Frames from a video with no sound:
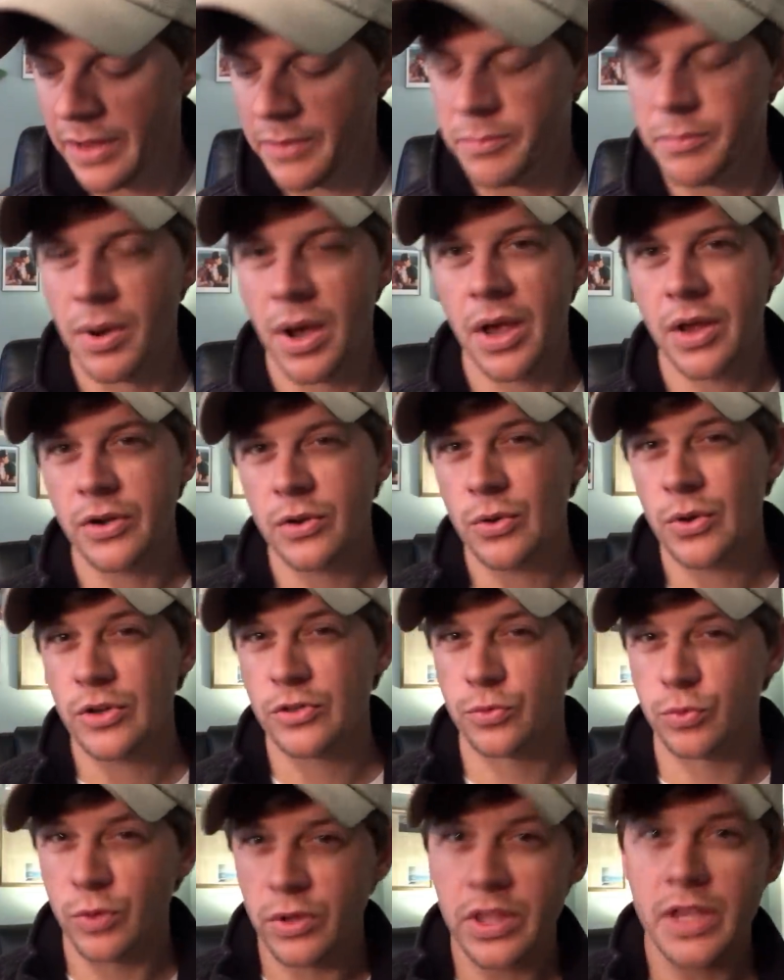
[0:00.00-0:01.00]
But
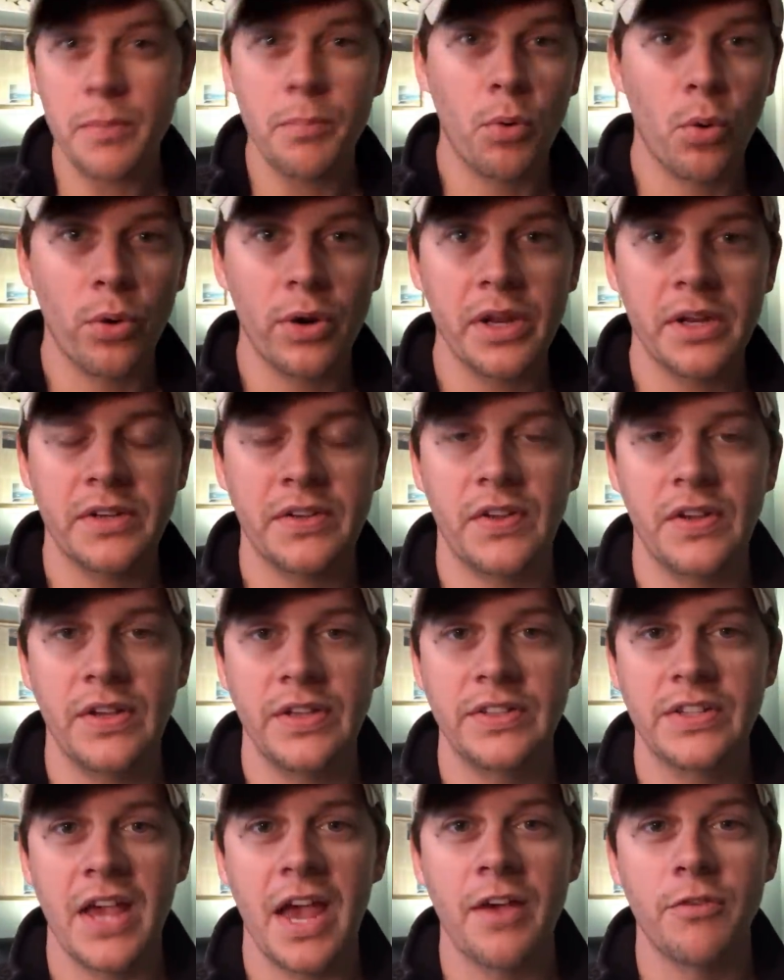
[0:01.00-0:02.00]
it's really important
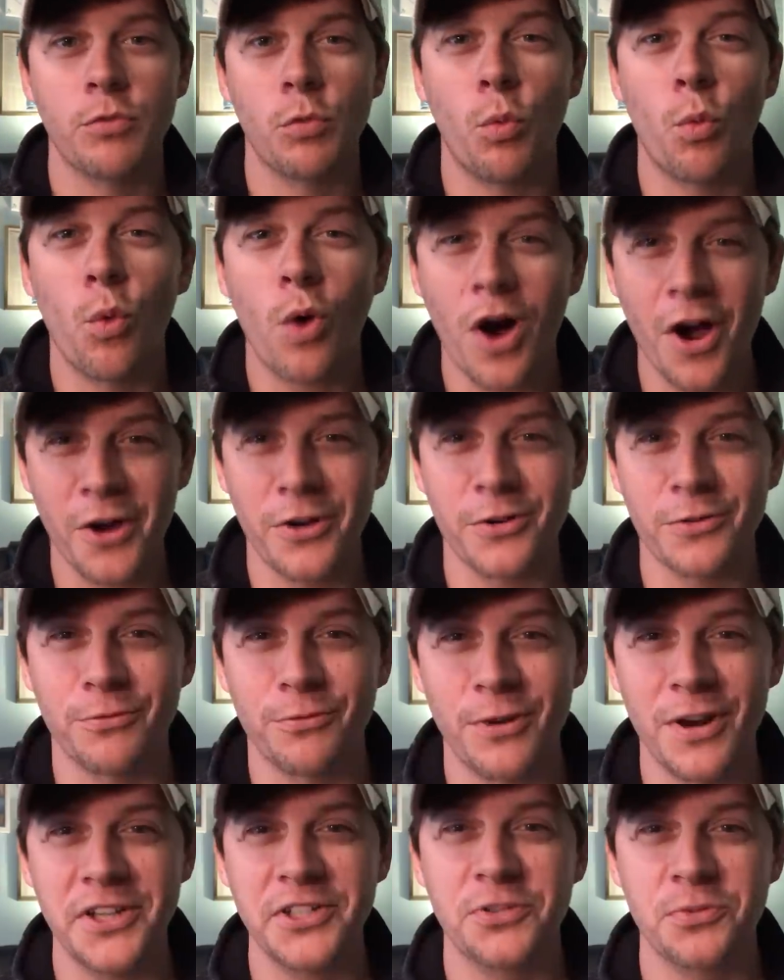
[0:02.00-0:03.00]
to have water,
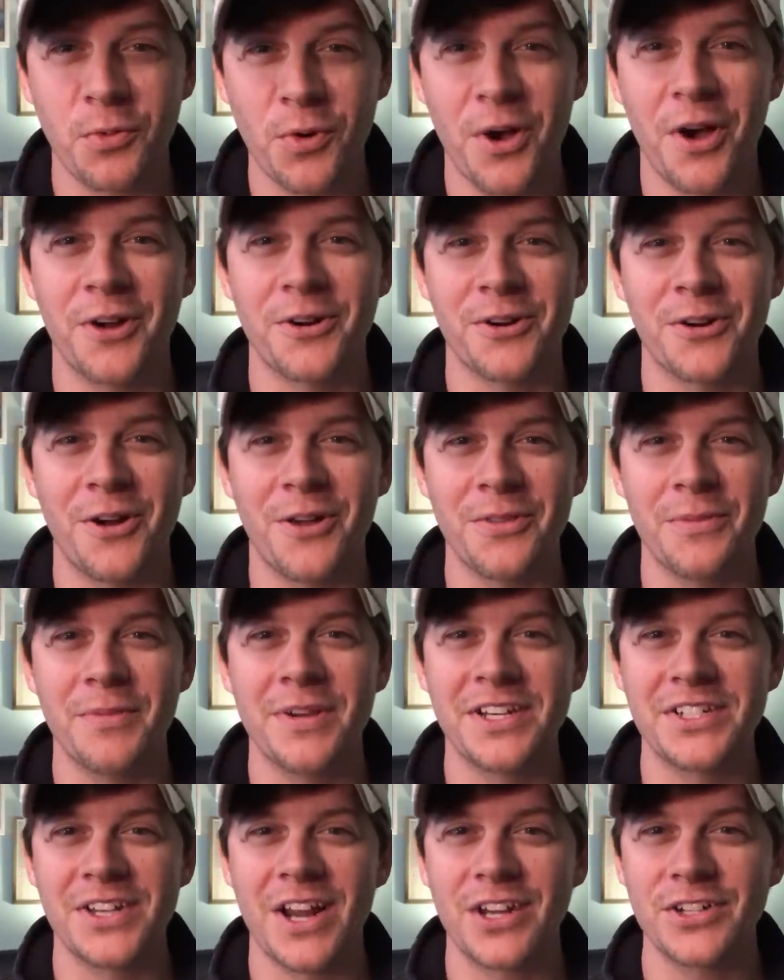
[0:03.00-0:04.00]
fresh water on the
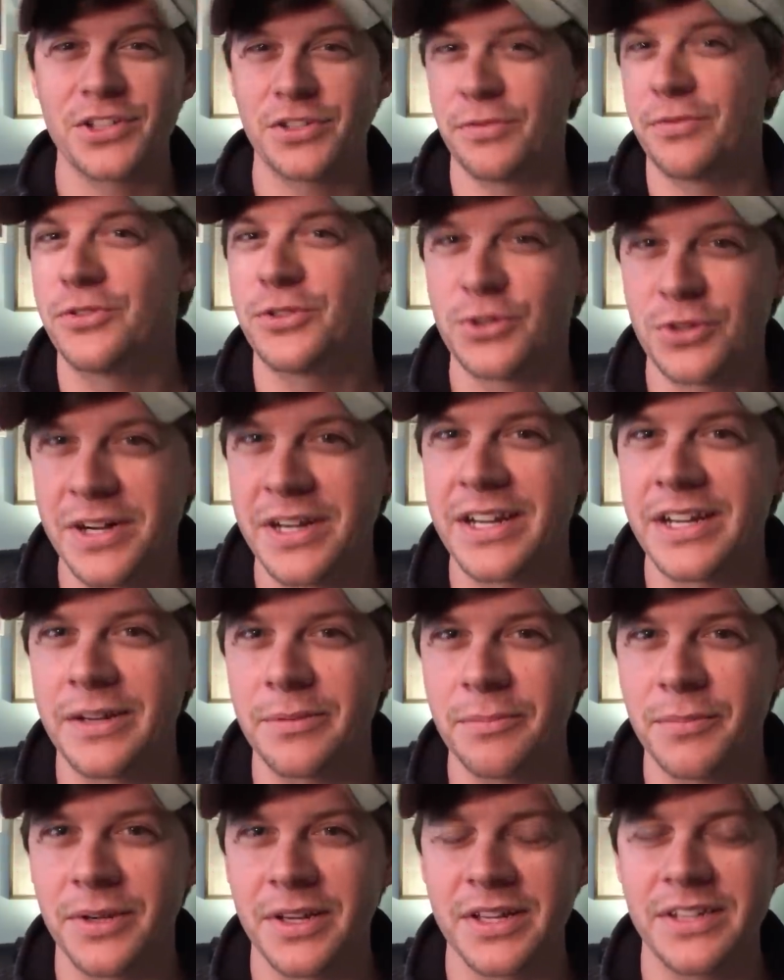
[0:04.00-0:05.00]
beach, not just for
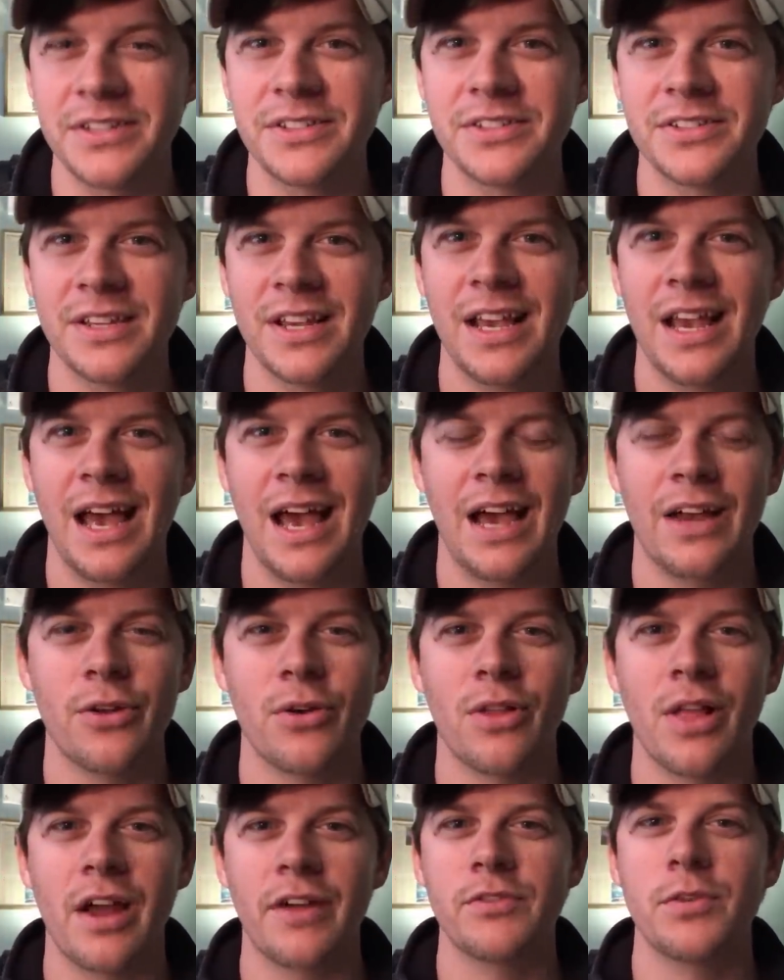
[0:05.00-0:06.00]
drinking, because I
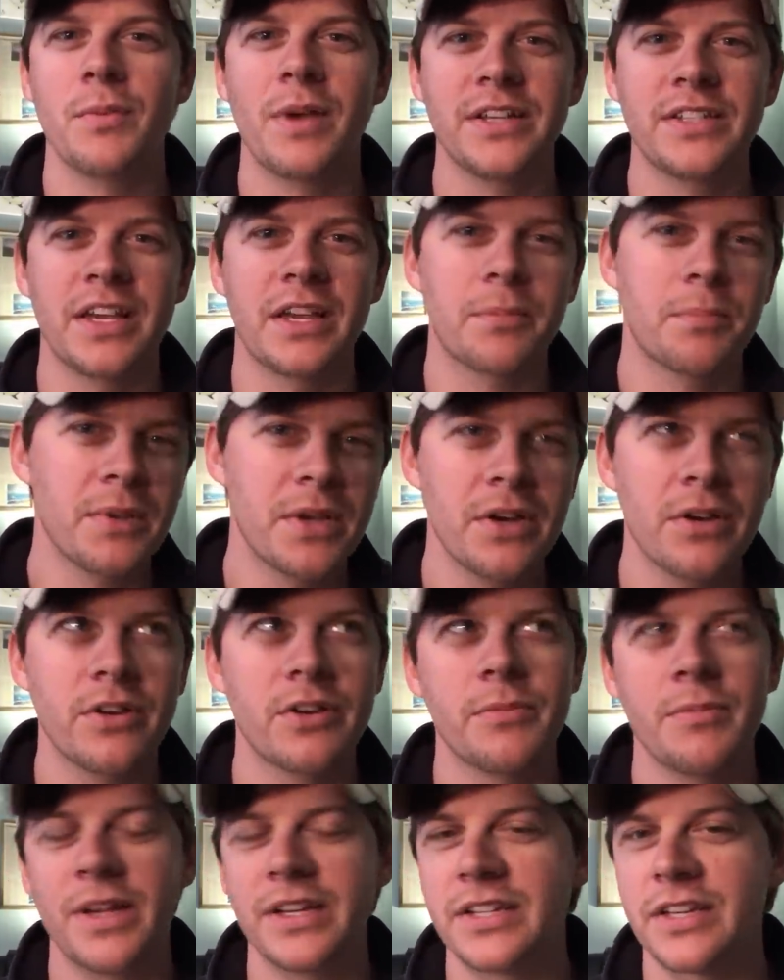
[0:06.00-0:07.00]
know a lot of you may take beer,
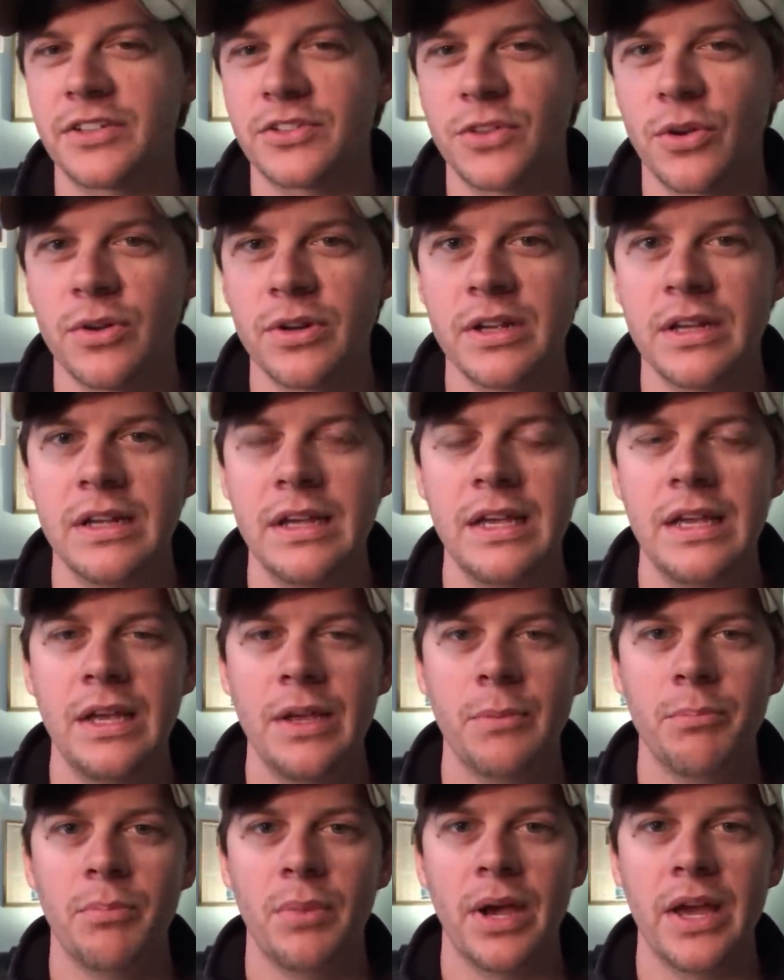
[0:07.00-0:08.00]
you may take soda,
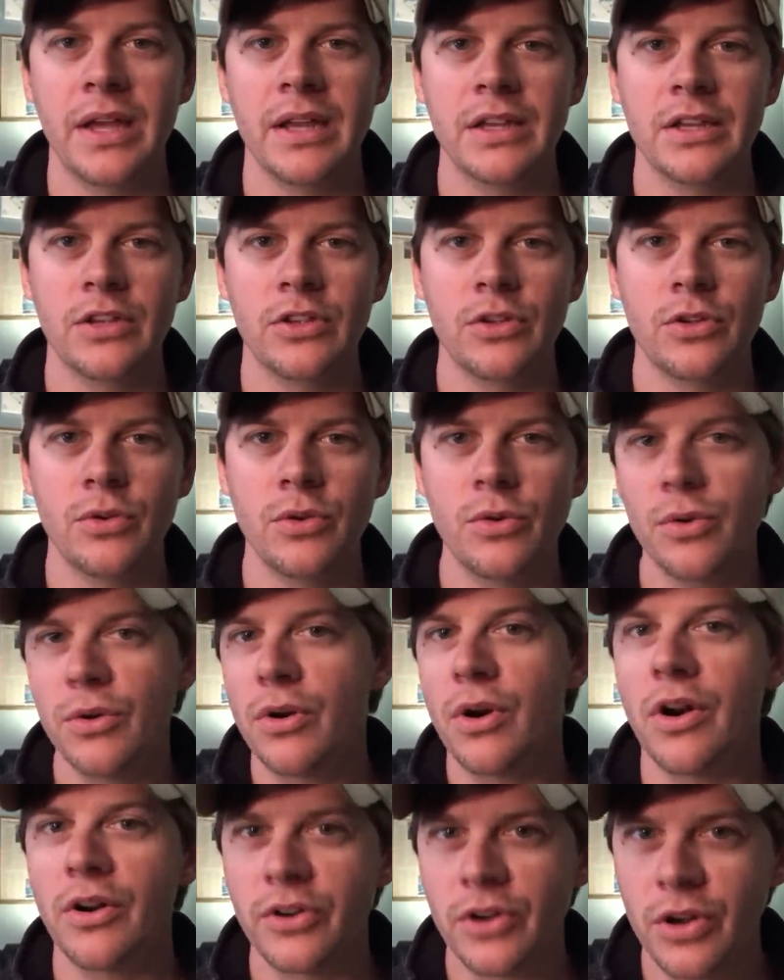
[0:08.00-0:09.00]
but you
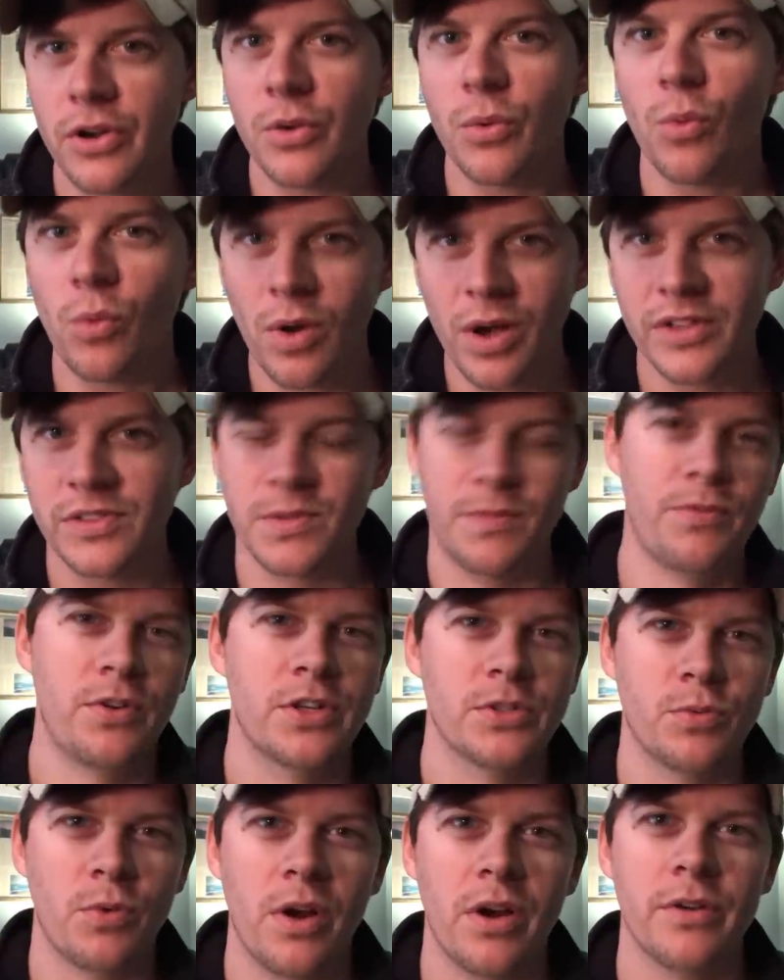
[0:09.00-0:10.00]
are going to want some
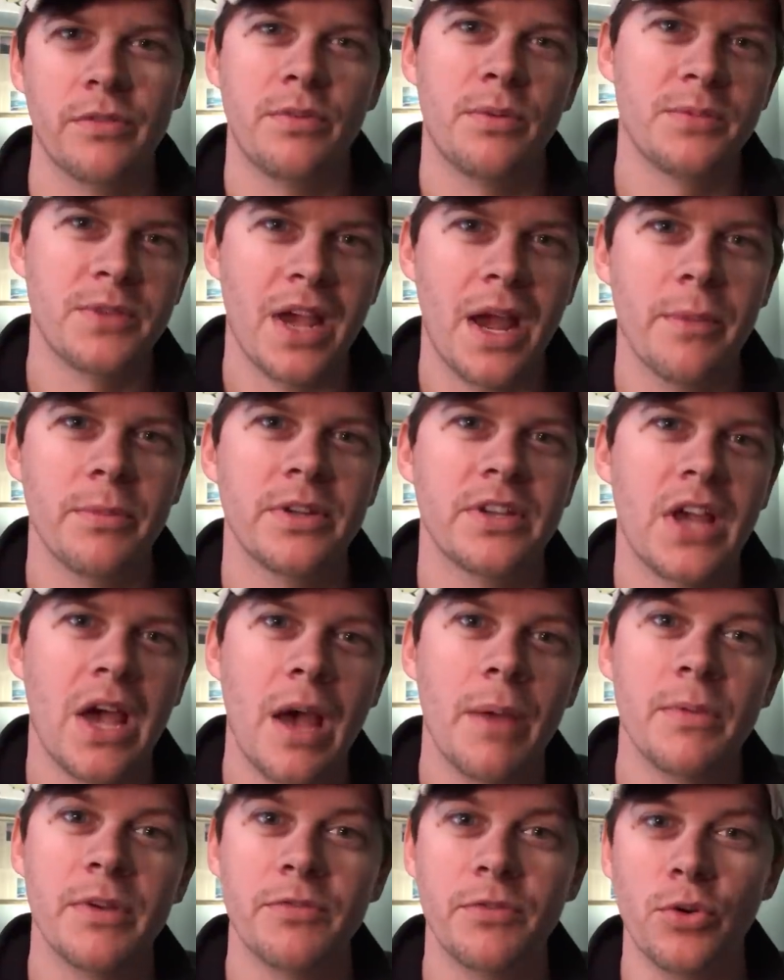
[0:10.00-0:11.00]
fresh water from time to
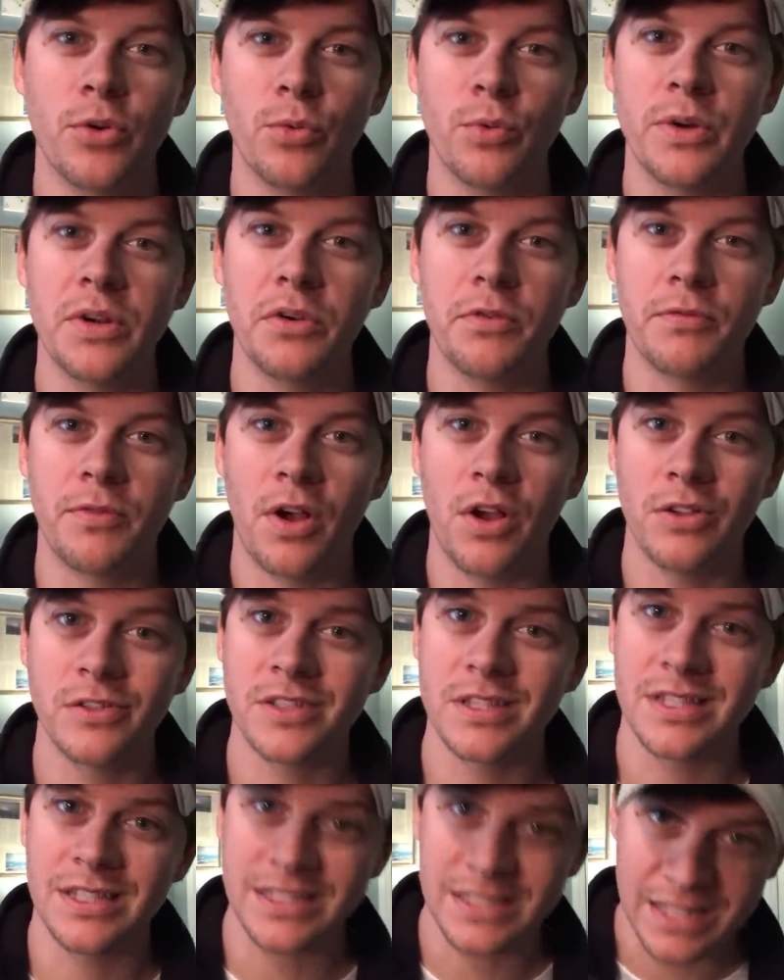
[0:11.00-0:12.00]
time if your reel
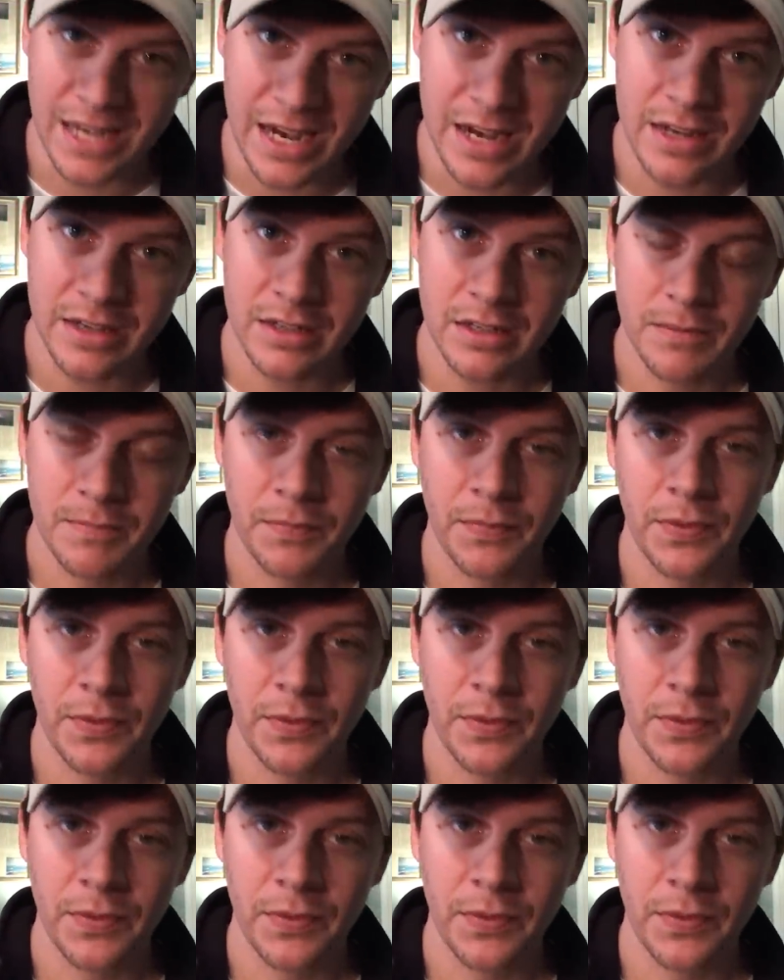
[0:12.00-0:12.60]
falls in the sand